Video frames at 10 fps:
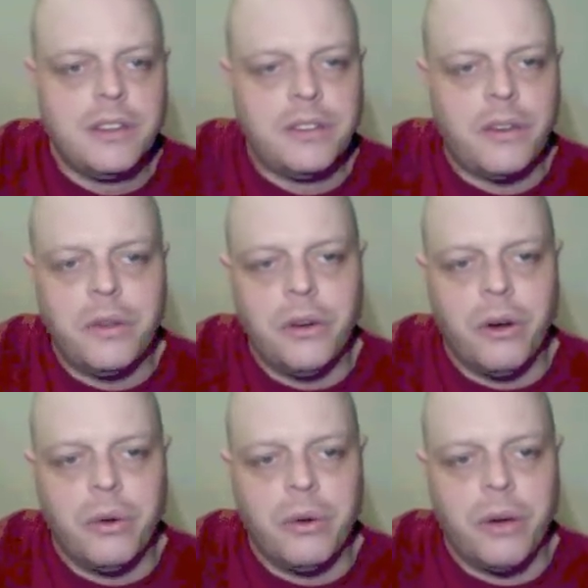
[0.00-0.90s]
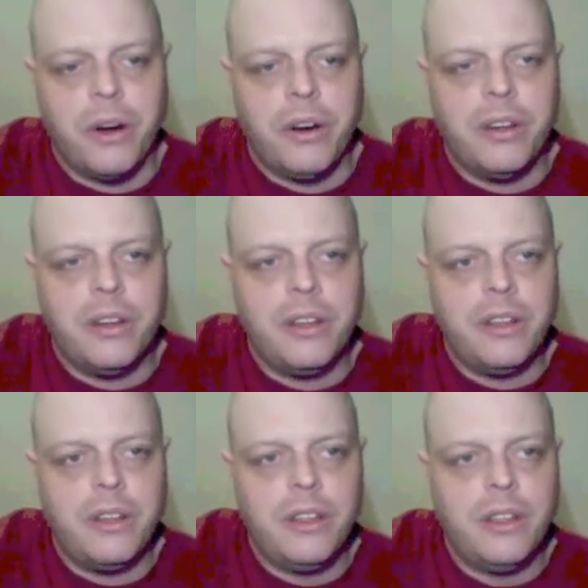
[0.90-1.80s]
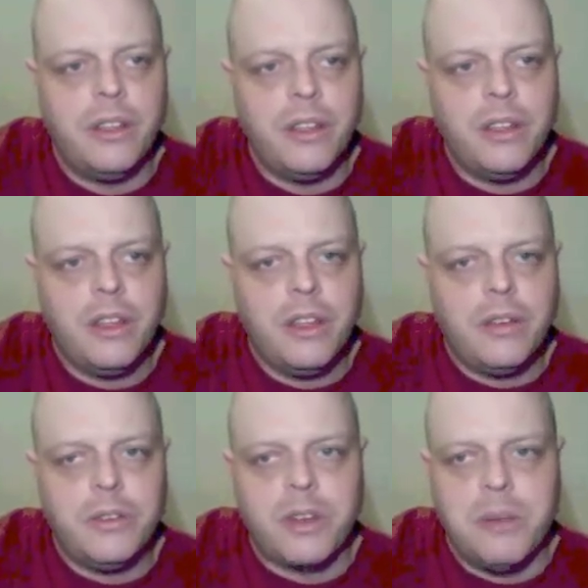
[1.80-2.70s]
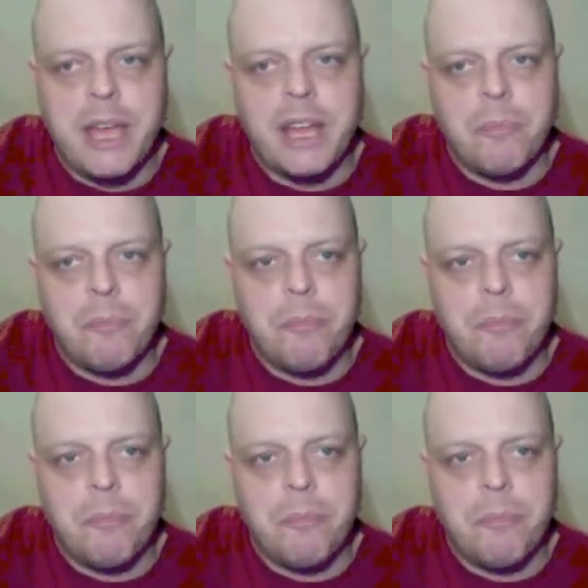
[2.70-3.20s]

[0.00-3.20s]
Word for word: So you know who you are. just gonna make it up.